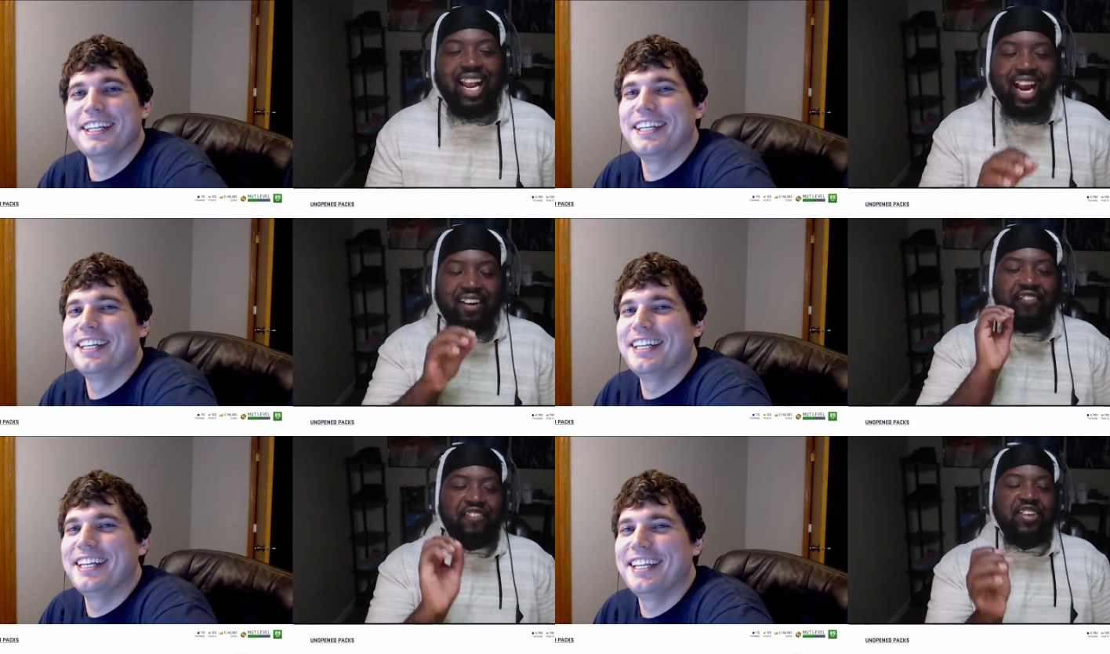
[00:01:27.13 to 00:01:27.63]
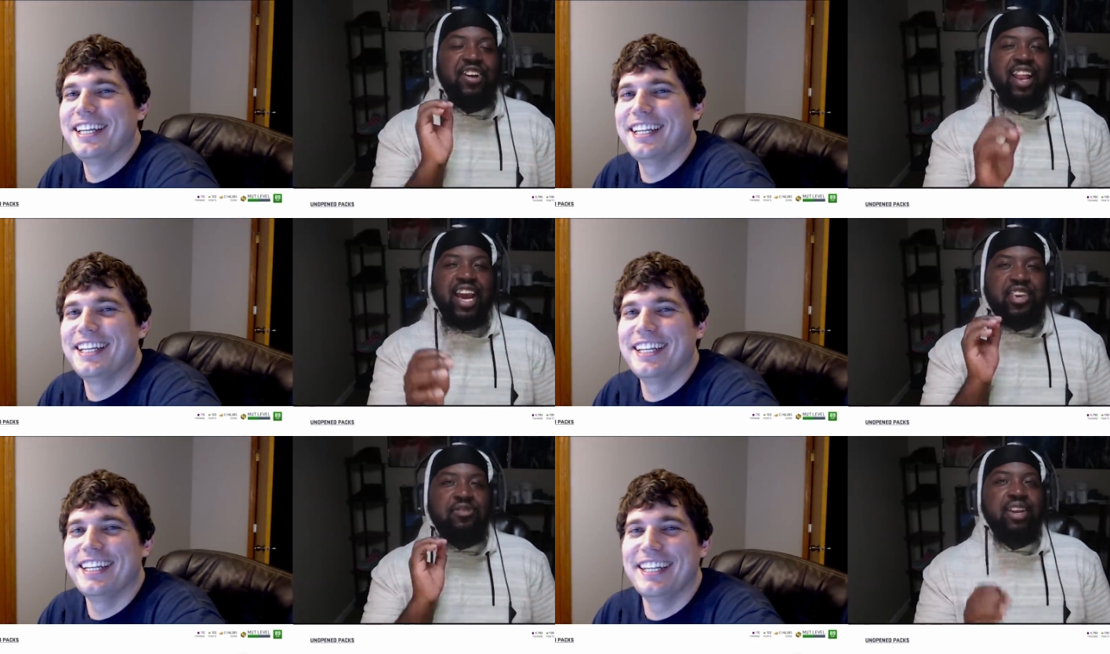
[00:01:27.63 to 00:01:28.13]
Speaker 1: Like I feel
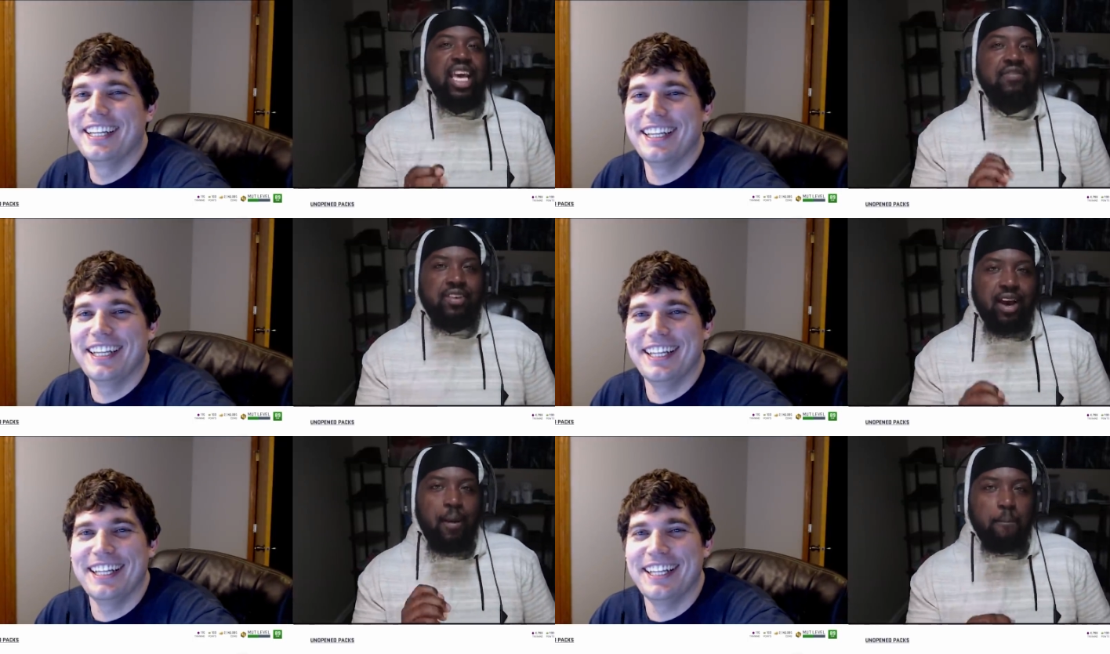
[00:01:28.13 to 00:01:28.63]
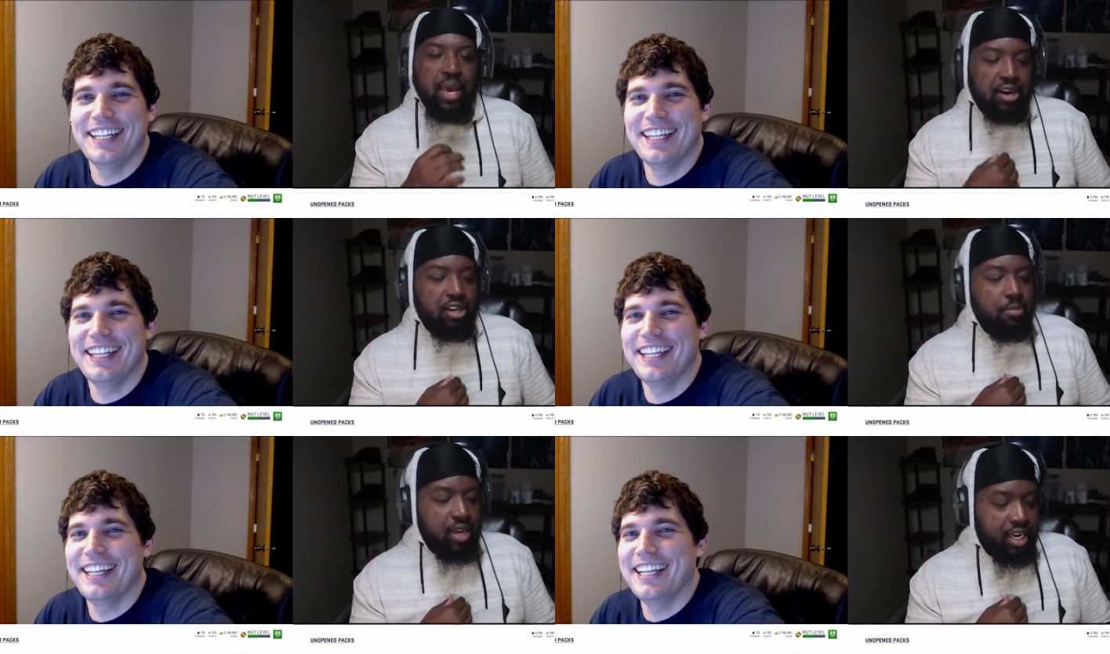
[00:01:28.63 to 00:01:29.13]
like you Le'Veon
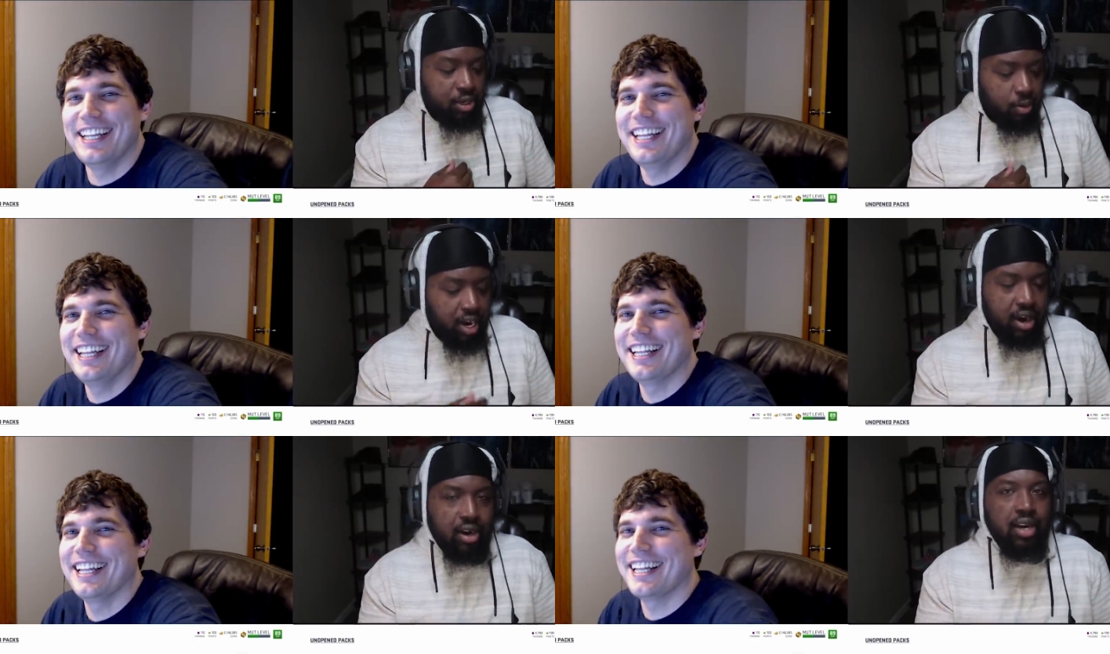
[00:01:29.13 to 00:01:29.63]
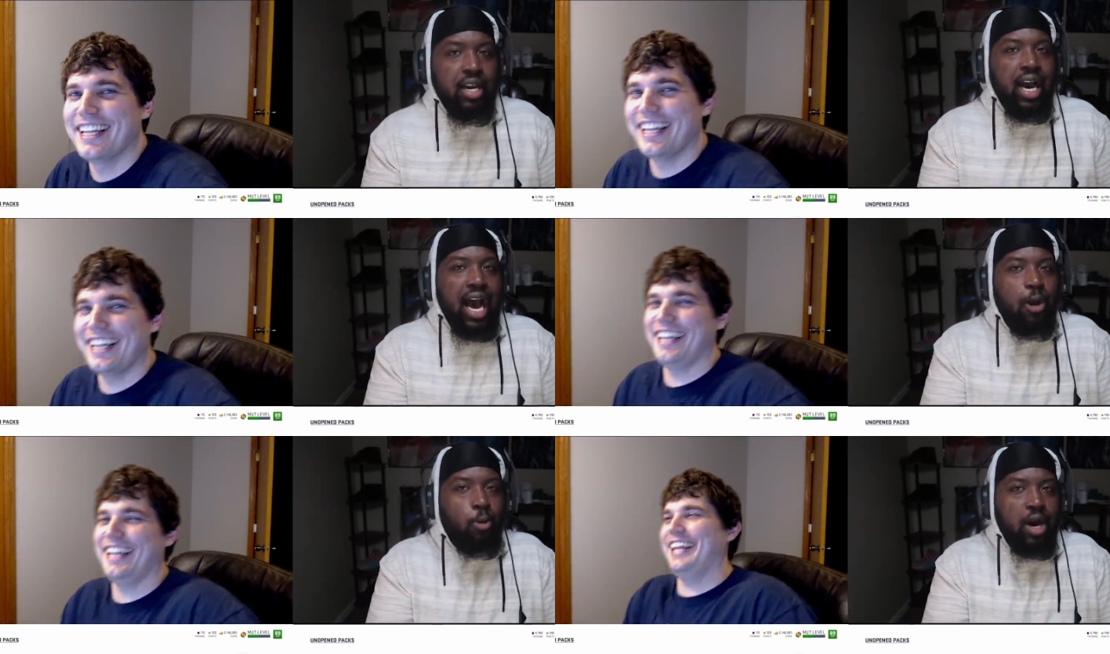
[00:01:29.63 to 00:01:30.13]
bailed me to where
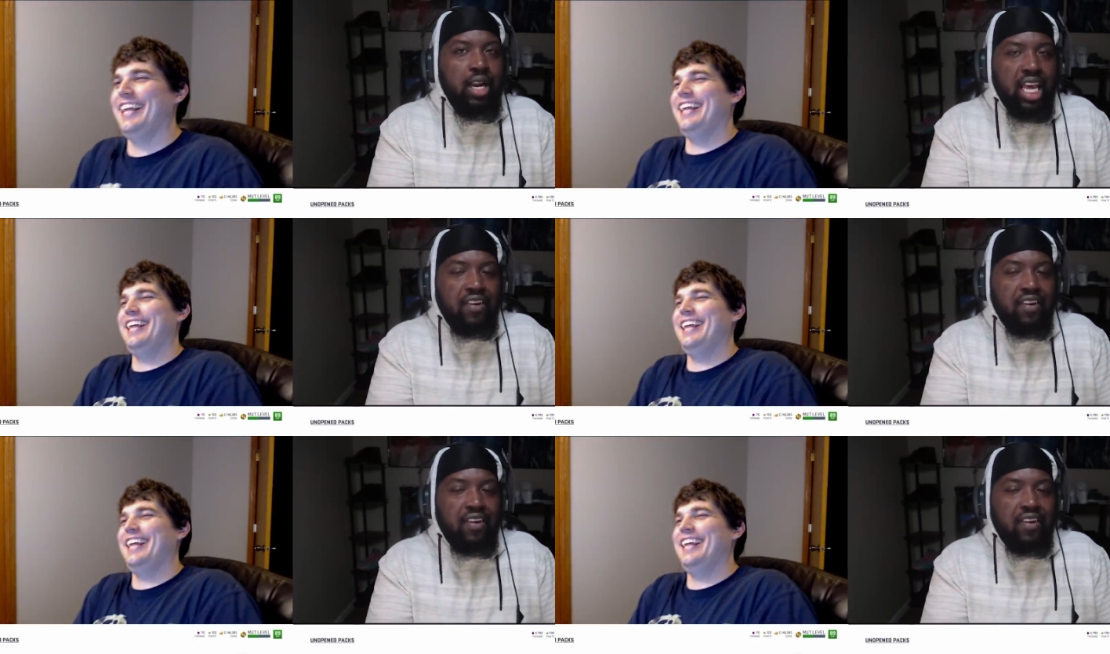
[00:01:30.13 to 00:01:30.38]
I want